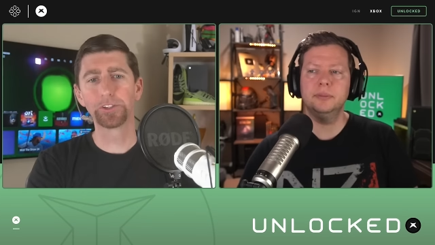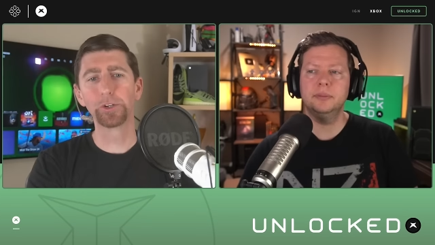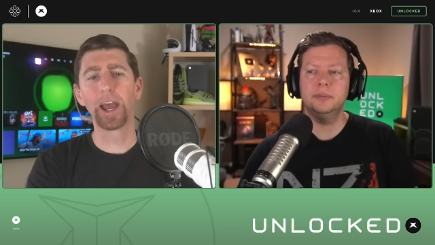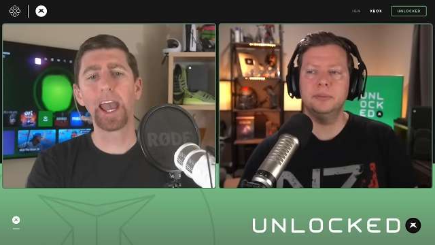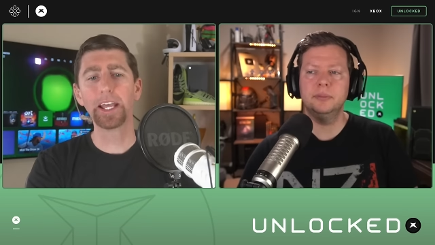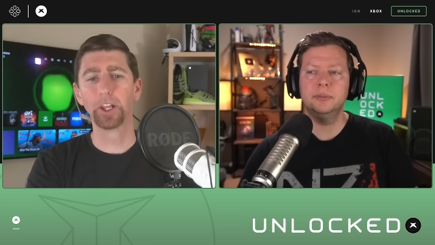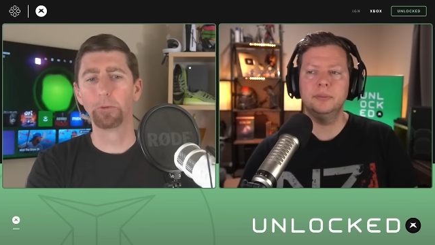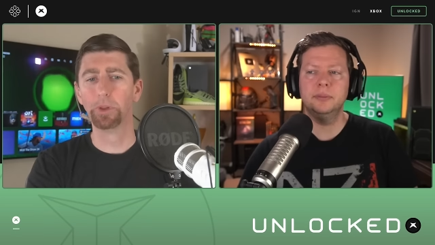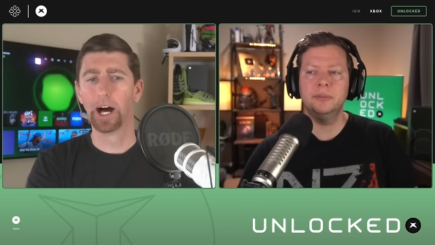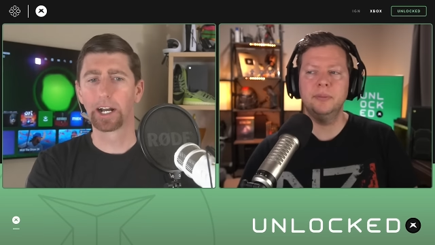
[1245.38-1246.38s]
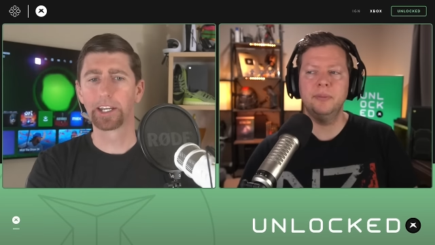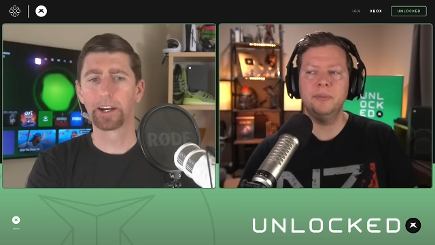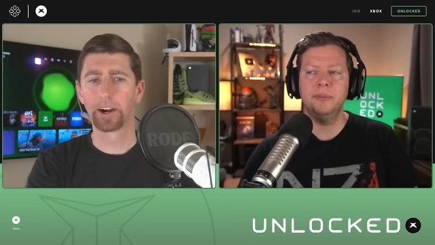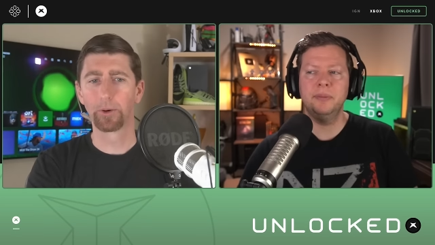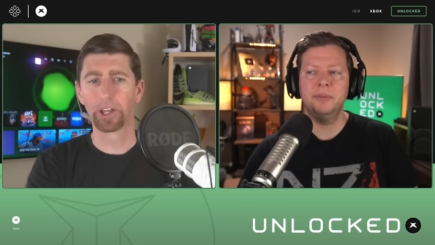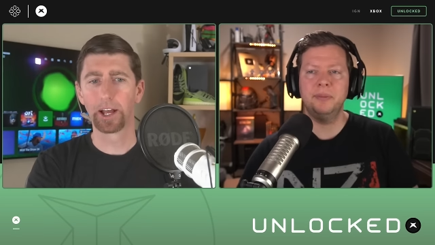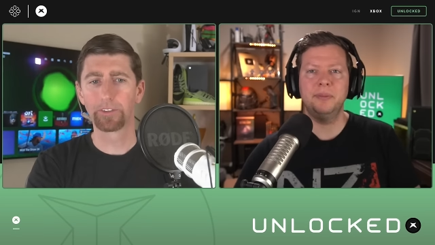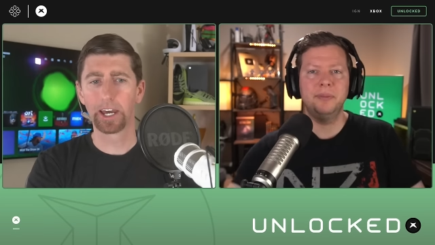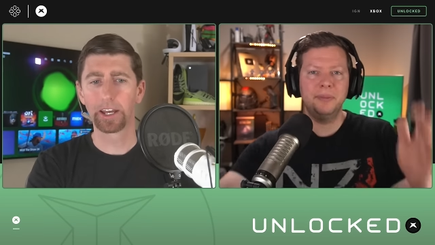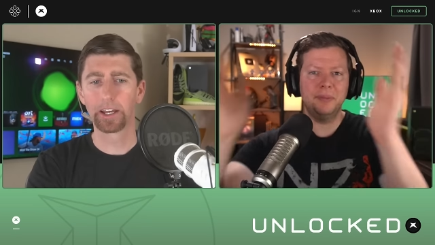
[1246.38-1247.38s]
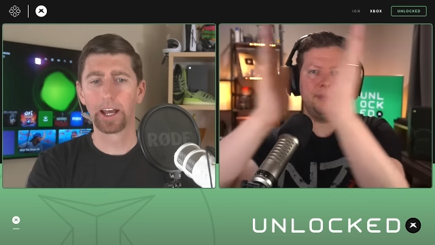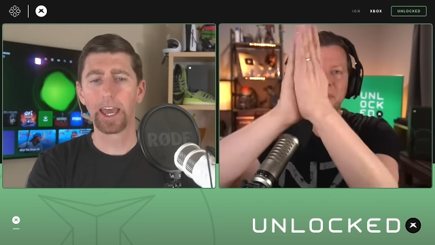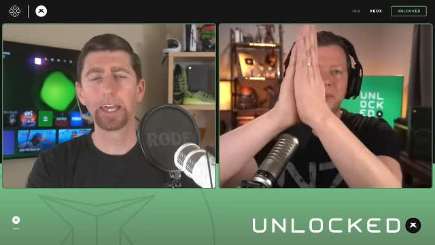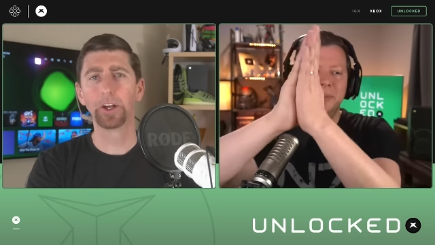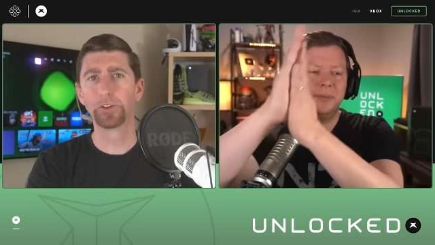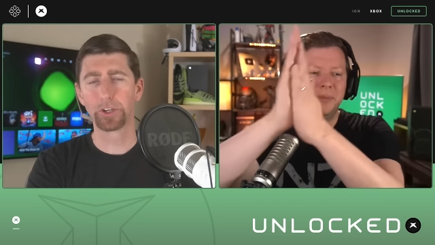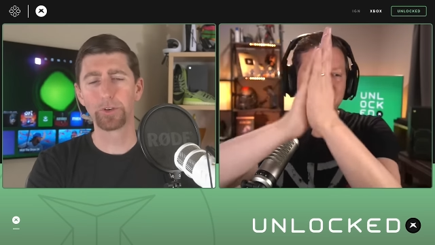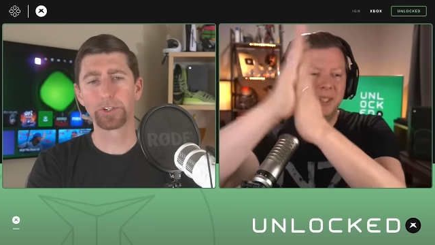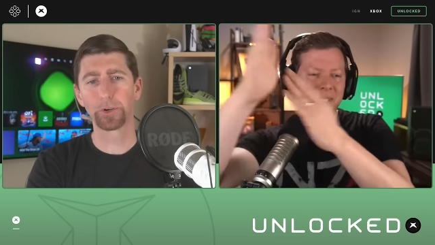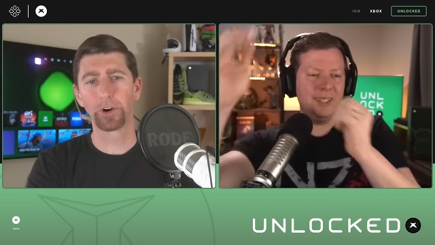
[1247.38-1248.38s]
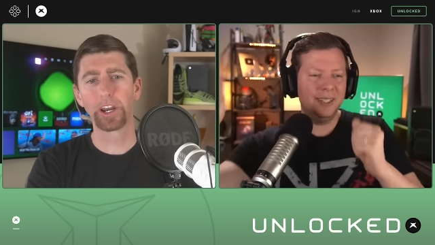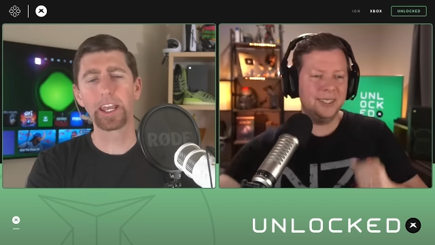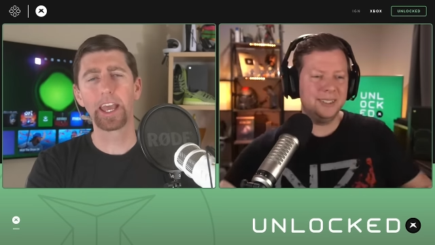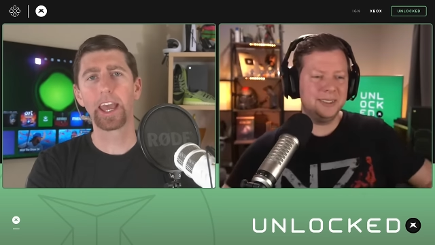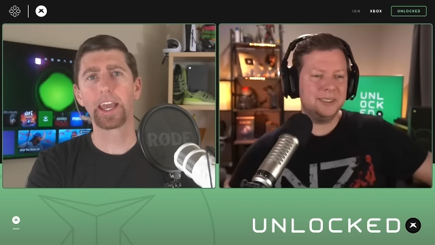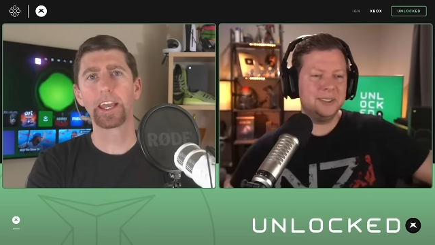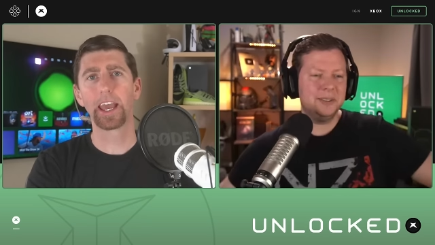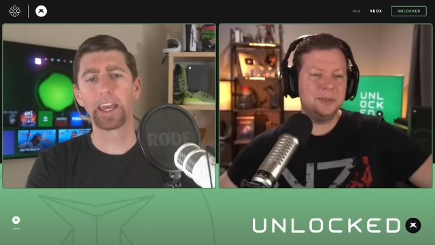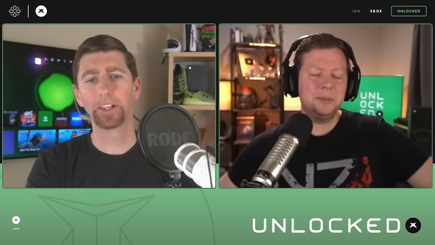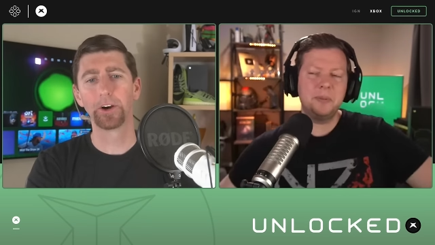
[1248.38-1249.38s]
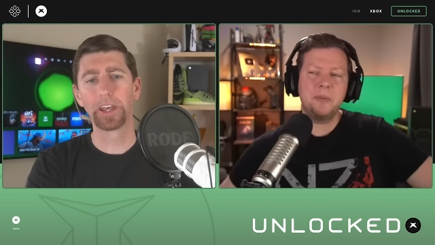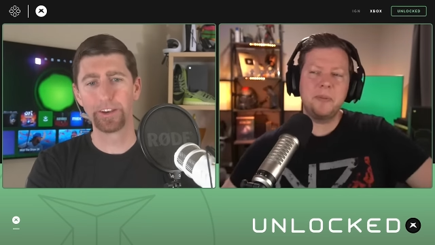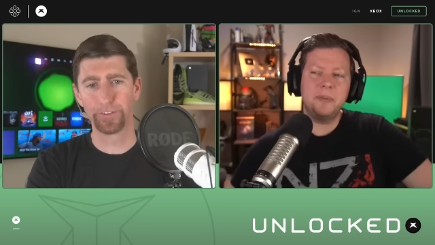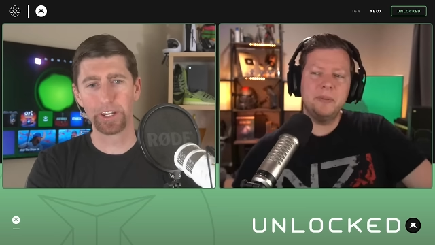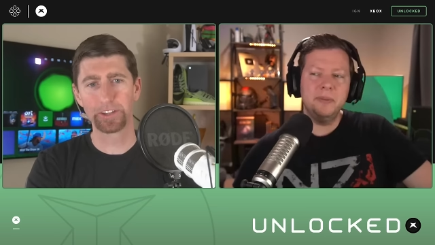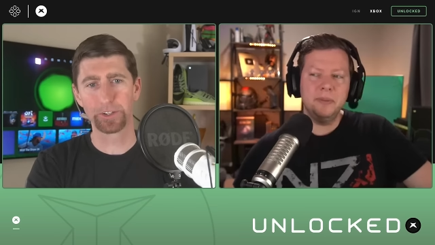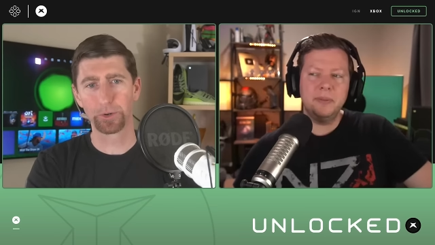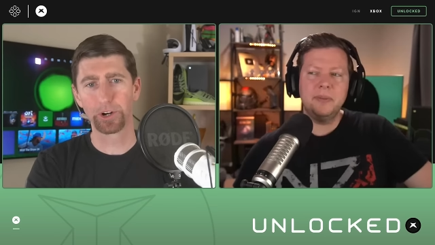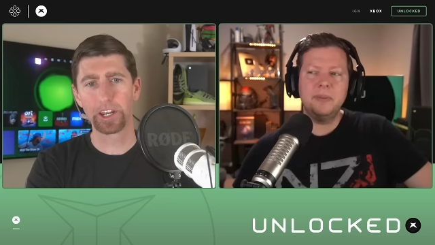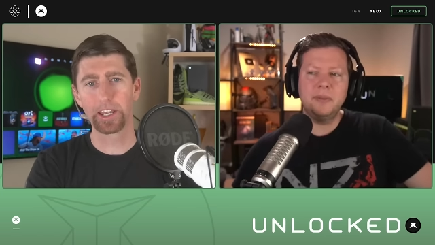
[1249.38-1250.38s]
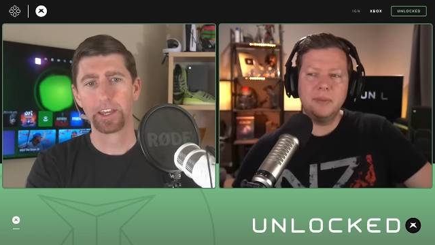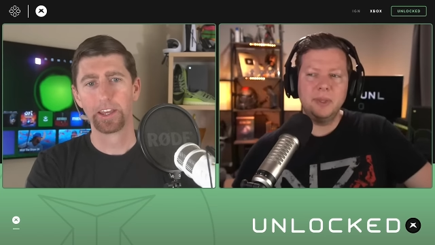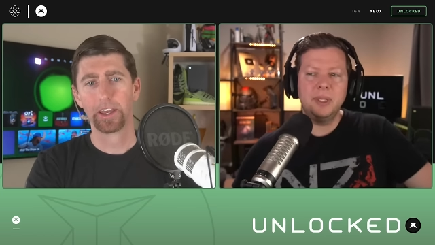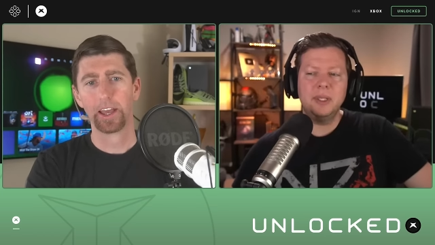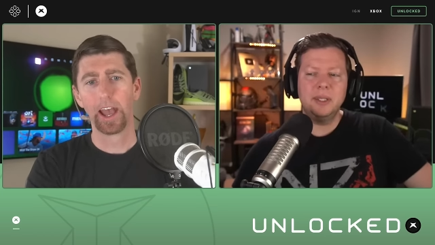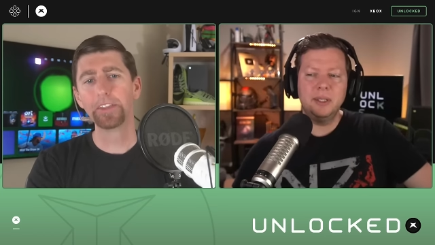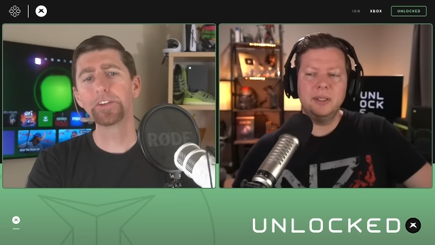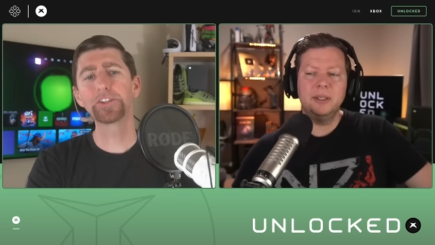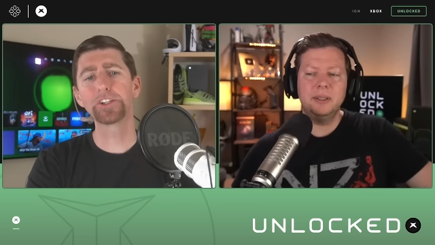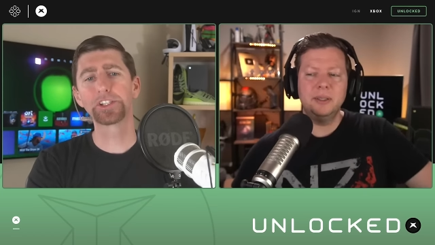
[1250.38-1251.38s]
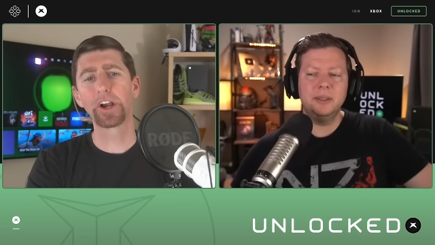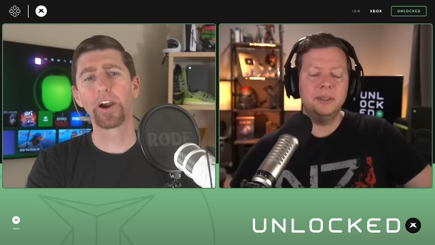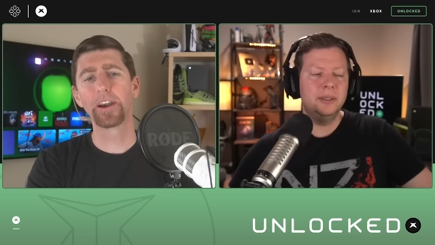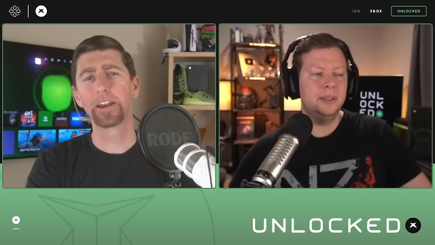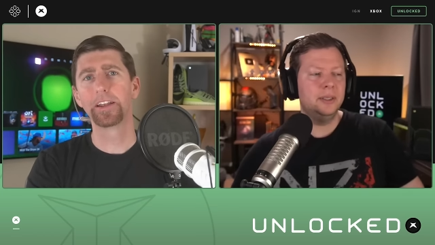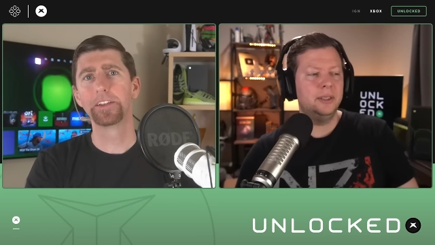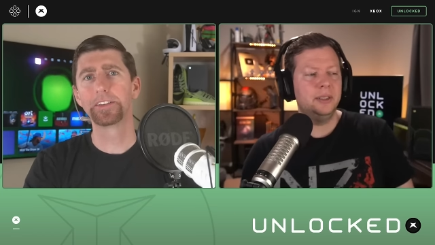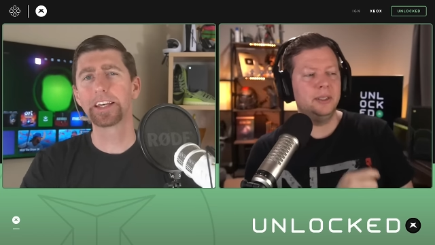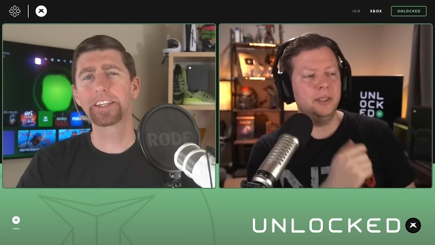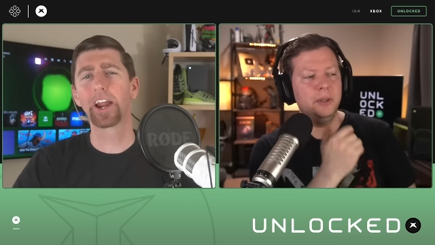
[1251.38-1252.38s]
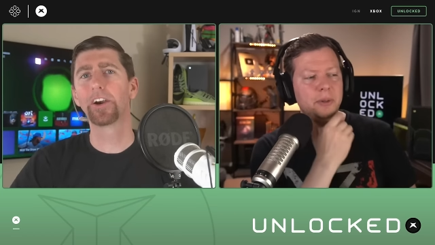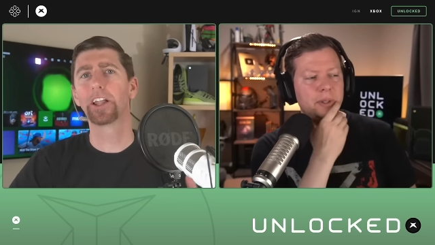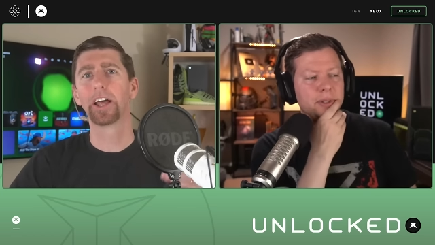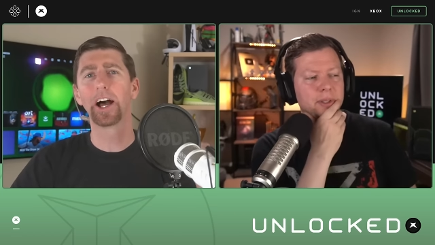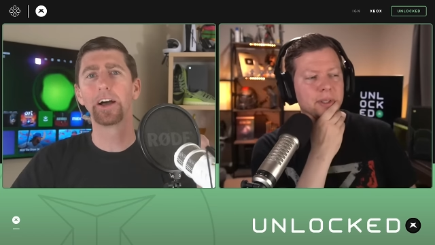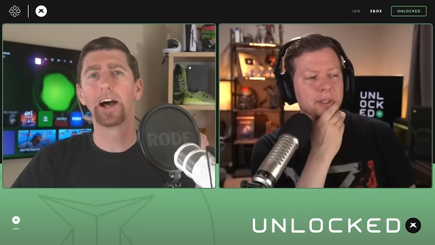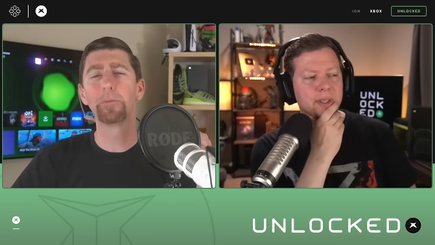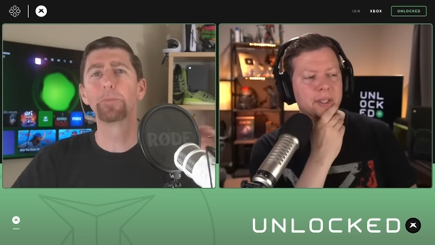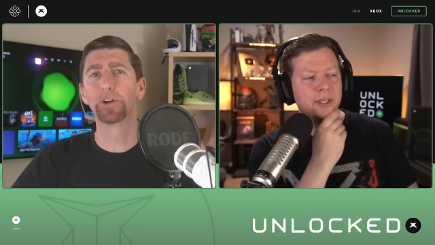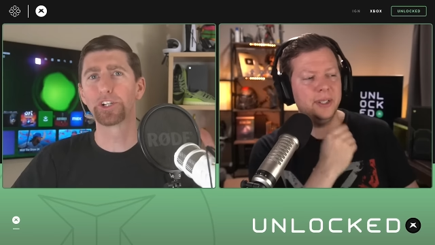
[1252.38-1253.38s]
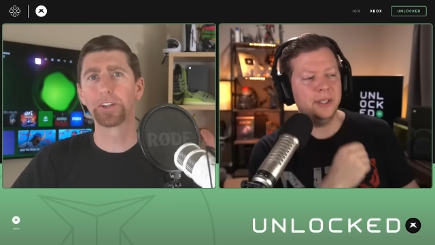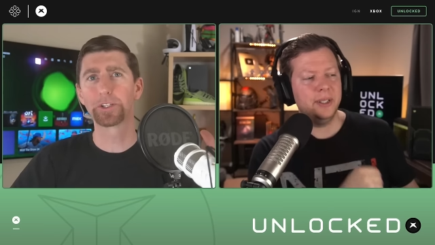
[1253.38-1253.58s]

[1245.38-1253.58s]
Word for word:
Speaker 1: Let's do a Halo block here. I want to. I've got a, a, Halo Two story, a Halo Infinite story, and let's just start. Destin, I, I'm going to put